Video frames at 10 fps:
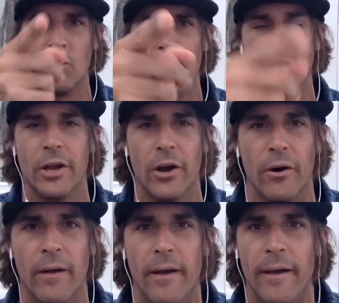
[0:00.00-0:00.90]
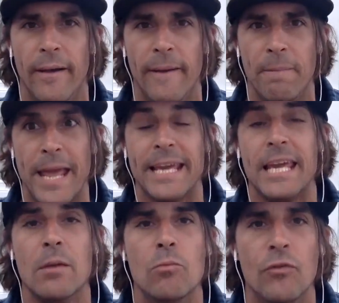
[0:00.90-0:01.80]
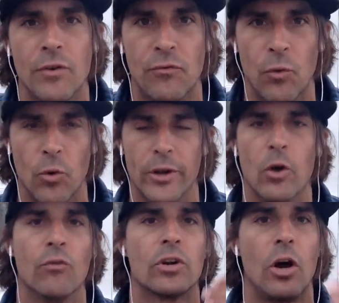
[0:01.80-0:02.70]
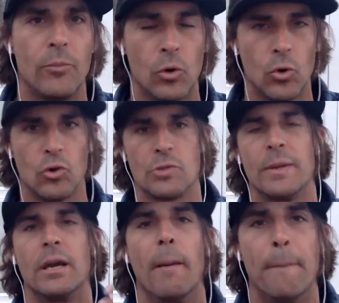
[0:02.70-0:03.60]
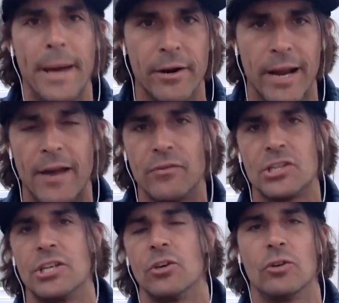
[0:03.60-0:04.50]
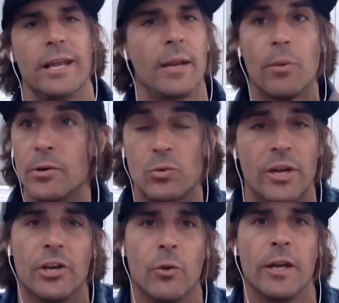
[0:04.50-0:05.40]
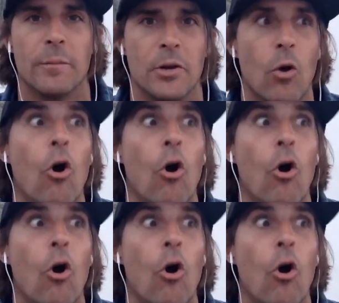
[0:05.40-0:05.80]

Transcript: wanna go and keep moving forward and overcome the hurdles, become better every single day. And I promise one day you're gonna wake up and go,